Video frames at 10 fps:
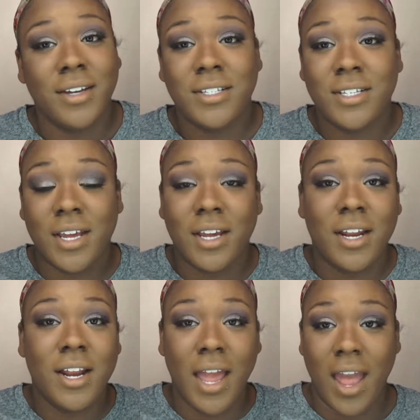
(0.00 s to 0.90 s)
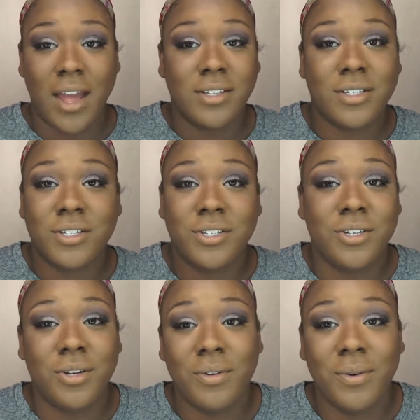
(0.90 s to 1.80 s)
It's like an enhance
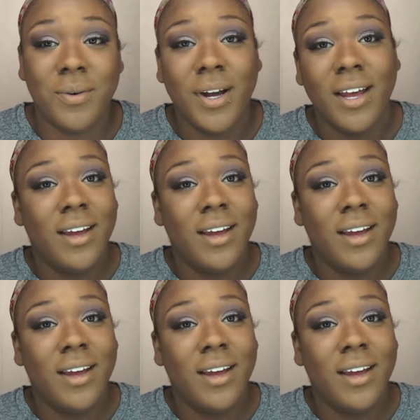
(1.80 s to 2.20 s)
to